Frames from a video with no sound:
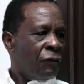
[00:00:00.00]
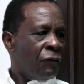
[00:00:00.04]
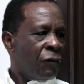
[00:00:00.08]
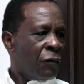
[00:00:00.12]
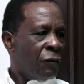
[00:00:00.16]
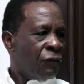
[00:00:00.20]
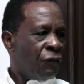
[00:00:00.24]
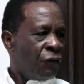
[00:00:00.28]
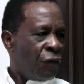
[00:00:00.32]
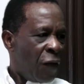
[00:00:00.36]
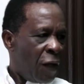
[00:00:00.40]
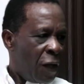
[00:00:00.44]

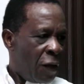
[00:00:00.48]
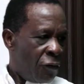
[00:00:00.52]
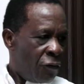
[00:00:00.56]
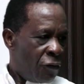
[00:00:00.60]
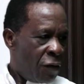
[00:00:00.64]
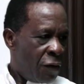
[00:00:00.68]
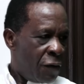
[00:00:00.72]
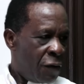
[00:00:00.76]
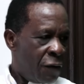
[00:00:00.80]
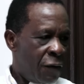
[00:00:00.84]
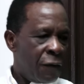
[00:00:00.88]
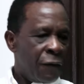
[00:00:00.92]

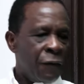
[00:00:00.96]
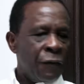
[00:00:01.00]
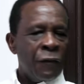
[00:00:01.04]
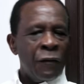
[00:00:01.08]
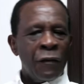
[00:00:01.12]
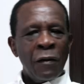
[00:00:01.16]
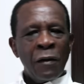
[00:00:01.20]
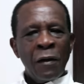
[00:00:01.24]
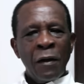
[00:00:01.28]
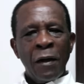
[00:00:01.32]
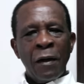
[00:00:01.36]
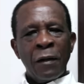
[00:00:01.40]
varied,
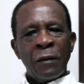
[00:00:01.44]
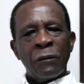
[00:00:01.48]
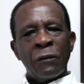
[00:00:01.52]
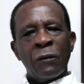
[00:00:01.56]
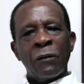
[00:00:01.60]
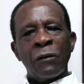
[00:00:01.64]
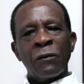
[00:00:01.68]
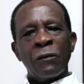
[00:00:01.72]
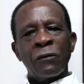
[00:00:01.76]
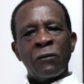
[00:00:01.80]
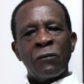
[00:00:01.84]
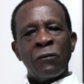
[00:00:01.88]
and
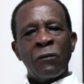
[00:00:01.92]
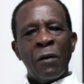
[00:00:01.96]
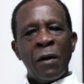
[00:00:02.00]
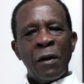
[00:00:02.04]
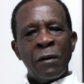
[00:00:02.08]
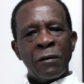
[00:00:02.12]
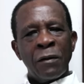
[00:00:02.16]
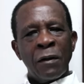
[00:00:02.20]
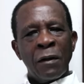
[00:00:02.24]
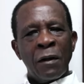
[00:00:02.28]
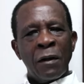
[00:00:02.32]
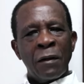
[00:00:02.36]
also I
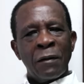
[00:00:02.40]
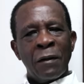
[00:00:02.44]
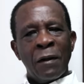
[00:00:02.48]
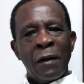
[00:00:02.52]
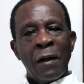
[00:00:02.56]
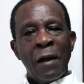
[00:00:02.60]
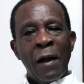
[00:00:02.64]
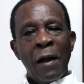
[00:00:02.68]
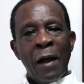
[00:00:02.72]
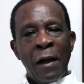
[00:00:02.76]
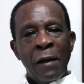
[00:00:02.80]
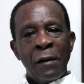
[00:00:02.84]
think at a
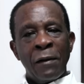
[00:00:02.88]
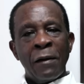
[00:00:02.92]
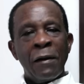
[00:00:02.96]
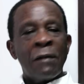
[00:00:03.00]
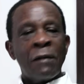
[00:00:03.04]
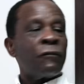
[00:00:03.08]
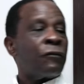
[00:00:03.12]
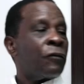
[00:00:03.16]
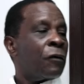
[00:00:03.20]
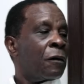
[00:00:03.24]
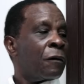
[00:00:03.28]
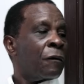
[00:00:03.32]
high
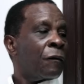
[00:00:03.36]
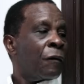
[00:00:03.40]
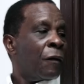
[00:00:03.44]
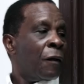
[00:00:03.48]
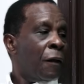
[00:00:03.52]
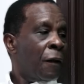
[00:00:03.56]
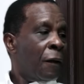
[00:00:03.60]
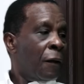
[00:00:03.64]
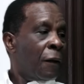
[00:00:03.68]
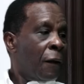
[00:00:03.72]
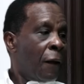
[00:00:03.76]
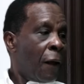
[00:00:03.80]
level,
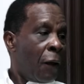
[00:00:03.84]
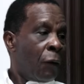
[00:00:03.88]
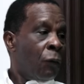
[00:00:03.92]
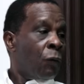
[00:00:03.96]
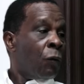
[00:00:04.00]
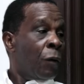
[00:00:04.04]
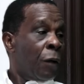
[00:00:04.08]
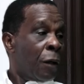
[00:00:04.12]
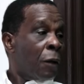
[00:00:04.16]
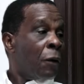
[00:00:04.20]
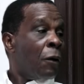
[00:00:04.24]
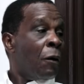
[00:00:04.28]
and
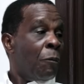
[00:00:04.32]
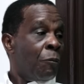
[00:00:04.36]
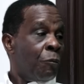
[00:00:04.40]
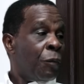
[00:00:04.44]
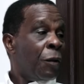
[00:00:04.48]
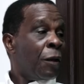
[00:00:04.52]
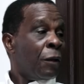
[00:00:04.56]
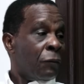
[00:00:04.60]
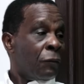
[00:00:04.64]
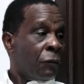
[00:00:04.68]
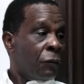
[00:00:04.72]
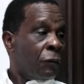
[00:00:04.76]
will
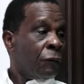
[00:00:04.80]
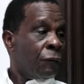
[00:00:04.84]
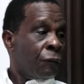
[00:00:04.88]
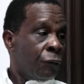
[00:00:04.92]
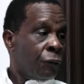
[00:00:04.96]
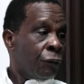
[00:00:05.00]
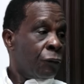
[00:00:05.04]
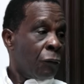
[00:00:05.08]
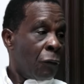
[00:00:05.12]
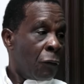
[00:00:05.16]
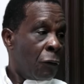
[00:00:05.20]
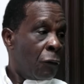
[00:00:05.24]
compete
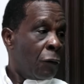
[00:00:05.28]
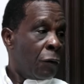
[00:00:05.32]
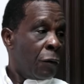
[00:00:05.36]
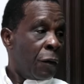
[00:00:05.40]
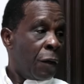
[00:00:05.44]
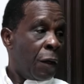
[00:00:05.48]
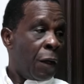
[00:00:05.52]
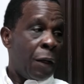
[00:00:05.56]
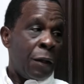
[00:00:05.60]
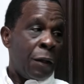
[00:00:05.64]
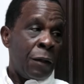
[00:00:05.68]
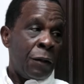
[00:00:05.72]
with
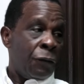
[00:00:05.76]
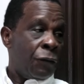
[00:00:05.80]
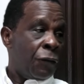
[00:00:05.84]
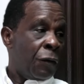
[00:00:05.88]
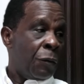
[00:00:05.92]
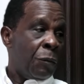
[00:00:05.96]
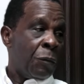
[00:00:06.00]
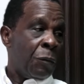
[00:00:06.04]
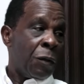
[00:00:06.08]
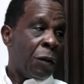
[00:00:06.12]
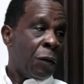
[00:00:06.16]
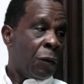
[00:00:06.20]
any
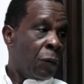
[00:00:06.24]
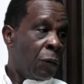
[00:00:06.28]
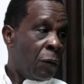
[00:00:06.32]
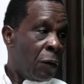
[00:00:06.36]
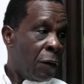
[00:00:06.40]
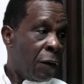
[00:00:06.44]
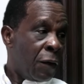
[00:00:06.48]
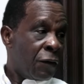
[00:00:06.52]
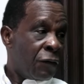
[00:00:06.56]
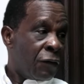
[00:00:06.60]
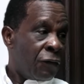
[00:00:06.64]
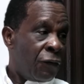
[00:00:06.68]
team in the
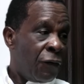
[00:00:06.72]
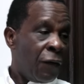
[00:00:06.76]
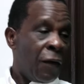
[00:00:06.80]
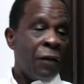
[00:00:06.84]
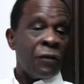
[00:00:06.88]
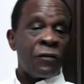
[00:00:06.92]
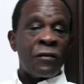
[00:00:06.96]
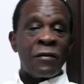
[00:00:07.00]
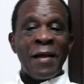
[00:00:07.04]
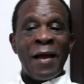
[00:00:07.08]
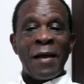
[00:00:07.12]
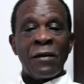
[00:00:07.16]
world as far
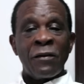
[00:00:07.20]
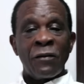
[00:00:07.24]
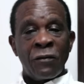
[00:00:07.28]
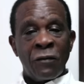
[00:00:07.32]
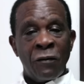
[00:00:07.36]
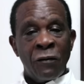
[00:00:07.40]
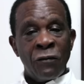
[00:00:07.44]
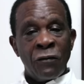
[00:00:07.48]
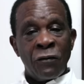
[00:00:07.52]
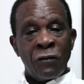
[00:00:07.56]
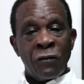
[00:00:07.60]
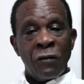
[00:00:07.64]
as that is
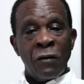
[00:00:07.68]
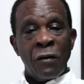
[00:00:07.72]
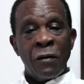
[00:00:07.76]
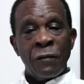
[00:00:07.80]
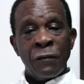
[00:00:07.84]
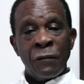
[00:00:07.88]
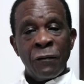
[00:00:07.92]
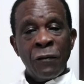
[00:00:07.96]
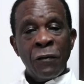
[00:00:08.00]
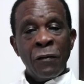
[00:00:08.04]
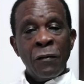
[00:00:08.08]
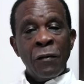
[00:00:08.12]

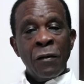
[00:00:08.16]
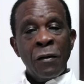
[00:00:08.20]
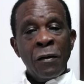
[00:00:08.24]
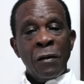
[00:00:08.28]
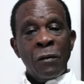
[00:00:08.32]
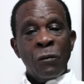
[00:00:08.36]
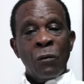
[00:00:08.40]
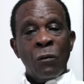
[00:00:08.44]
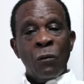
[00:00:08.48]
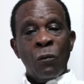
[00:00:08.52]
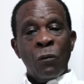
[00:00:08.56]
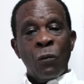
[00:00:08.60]
concerned.
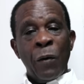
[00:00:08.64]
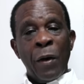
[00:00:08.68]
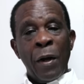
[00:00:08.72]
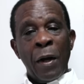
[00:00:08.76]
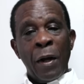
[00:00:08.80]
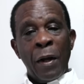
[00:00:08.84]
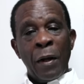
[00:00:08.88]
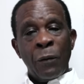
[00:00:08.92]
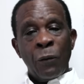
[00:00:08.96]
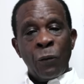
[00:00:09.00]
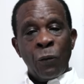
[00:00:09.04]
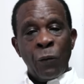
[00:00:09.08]

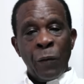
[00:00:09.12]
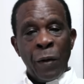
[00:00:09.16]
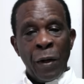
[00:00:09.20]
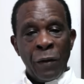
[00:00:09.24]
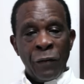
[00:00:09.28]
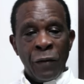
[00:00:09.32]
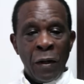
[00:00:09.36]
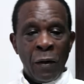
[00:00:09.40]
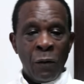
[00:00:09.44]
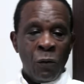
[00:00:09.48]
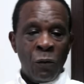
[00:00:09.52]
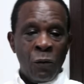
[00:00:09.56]
Where
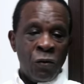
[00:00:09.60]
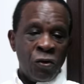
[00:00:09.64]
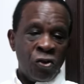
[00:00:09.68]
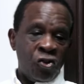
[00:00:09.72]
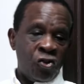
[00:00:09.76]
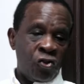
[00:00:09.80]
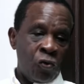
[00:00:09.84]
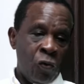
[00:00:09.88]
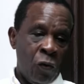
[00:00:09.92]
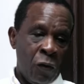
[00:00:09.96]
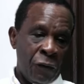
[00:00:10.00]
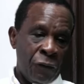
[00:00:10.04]
there was
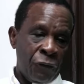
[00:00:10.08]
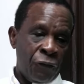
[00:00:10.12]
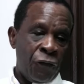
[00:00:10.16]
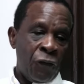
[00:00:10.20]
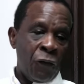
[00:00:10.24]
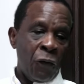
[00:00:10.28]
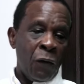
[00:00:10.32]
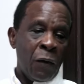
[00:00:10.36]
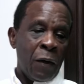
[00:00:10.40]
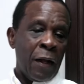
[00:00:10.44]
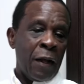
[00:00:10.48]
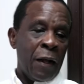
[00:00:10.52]

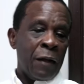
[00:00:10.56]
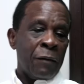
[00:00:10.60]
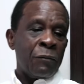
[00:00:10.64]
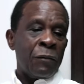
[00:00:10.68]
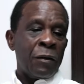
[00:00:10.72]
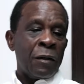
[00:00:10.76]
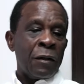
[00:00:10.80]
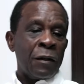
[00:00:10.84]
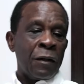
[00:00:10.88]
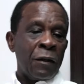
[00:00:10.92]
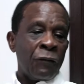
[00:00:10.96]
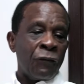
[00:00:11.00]
shortfall, I
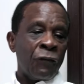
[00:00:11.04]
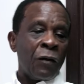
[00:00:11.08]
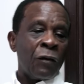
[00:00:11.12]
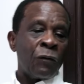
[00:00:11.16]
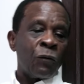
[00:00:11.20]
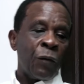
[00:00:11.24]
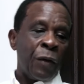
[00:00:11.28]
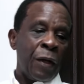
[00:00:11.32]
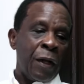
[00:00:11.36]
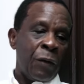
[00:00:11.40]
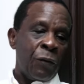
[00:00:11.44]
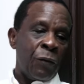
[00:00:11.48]
believe,
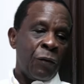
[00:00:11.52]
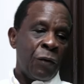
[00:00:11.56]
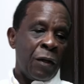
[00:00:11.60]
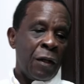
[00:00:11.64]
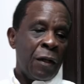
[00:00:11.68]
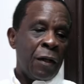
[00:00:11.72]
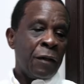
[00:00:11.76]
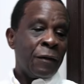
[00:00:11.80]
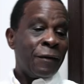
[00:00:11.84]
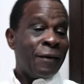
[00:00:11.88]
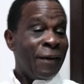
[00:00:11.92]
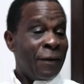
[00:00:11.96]
and where we
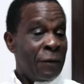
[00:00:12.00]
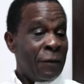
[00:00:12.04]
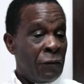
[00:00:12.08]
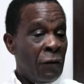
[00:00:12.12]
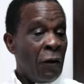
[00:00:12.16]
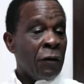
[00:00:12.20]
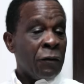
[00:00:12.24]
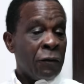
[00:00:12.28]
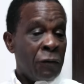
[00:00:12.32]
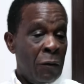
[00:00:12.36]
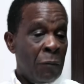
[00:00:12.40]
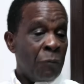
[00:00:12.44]
did
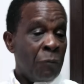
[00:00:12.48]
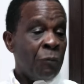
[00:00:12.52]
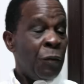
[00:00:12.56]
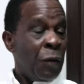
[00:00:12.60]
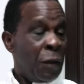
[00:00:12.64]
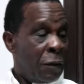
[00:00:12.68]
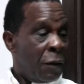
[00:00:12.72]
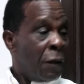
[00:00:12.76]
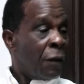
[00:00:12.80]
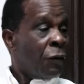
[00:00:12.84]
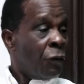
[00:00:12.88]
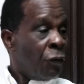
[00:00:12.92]
not
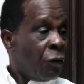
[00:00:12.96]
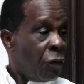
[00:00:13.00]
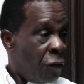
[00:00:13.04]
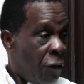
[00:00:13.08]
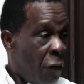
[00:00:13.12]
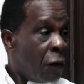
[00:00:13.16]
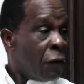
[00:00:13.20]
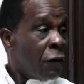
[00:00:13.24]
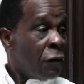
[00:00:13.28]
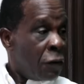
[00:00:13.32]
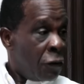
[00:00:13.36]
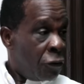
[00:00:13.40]
compete, and the
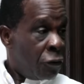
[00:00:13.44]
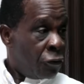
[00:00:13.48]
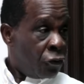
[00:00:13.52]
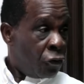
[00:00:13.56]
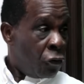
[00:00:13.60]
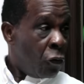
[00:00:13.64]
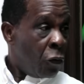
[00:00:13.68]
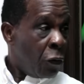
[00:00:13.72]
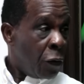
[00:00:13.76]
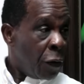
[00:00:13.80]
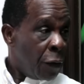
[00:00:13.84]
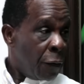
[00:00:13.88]
results
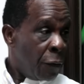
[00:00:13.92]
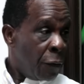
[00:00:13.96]
showed